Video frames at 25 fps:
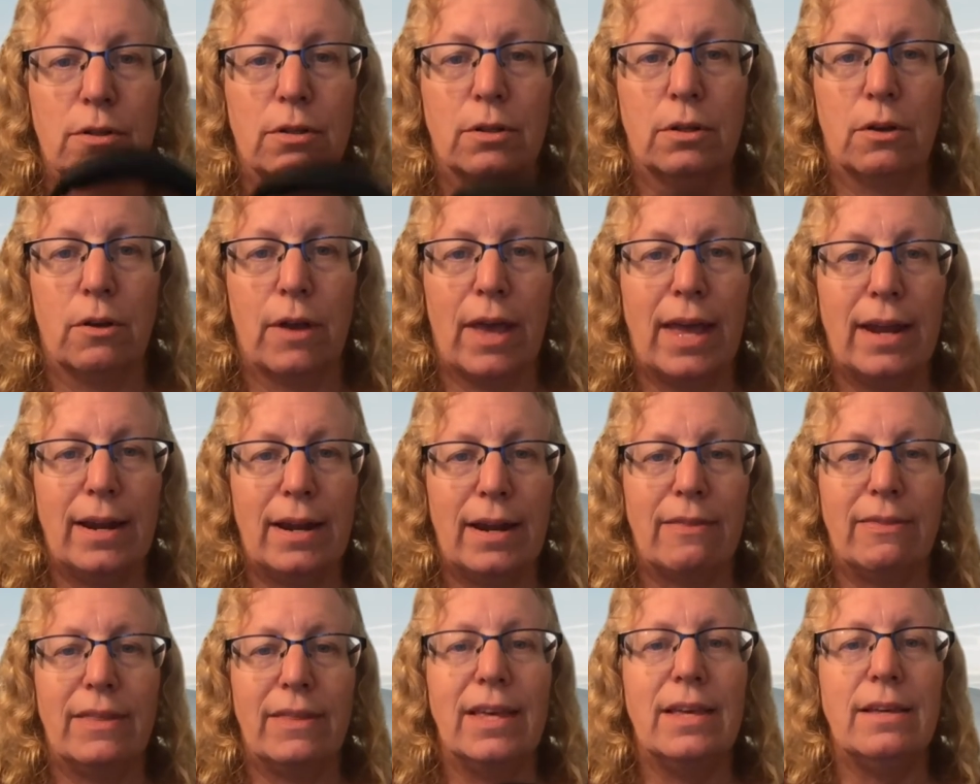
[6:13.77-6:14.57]
Okay, now
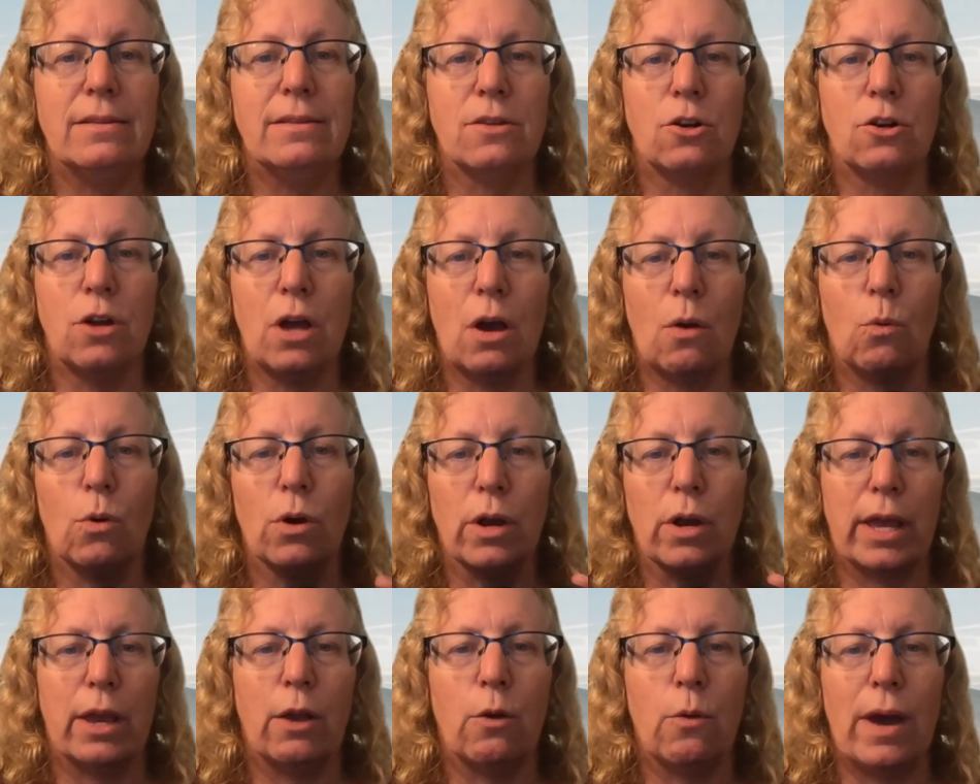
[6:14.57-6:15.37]
these are not
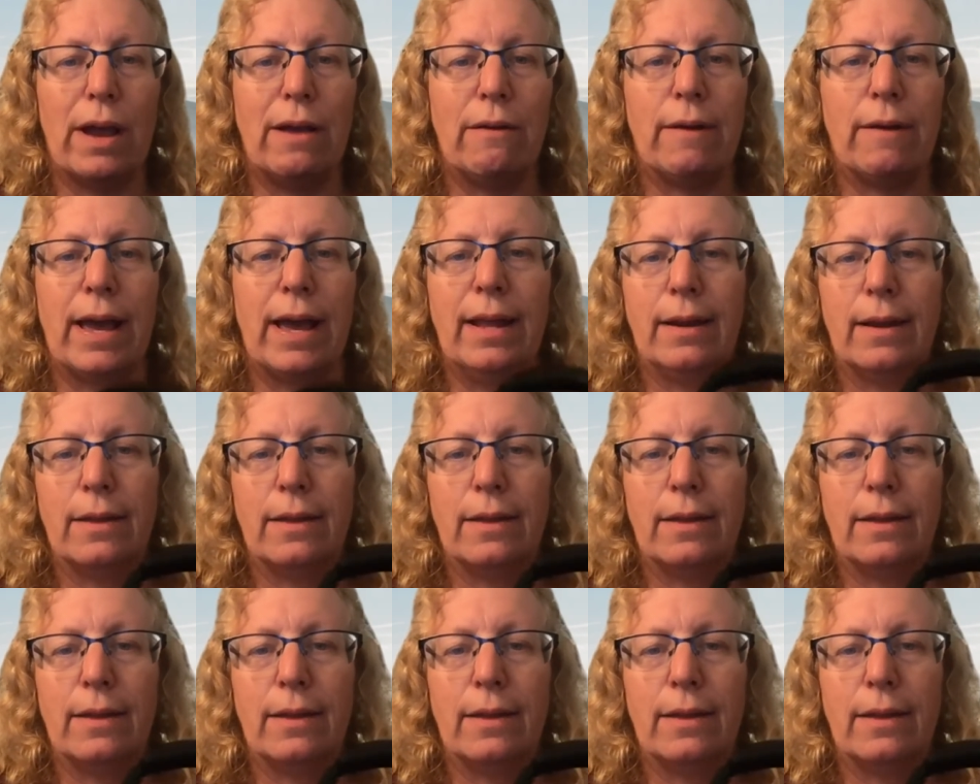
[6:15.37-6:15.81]
working quite right